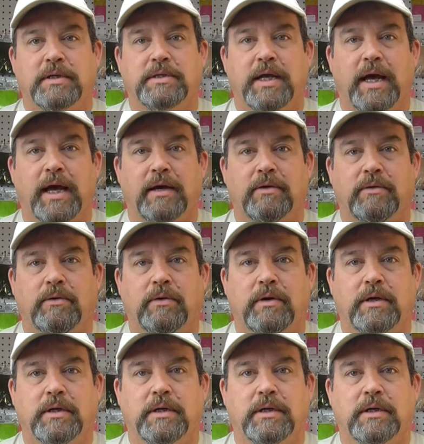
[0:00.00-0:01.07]

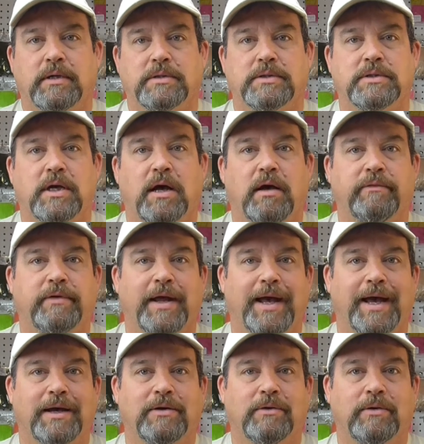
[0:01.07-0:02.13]
tackle a soft
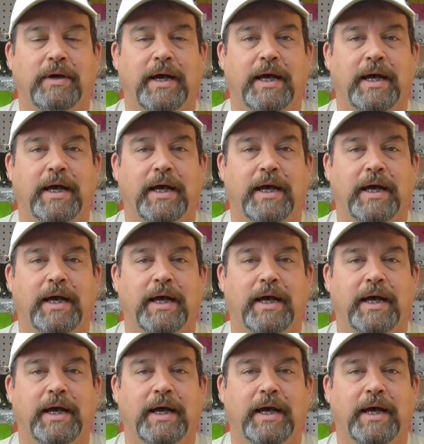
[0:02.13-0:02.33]
hackle,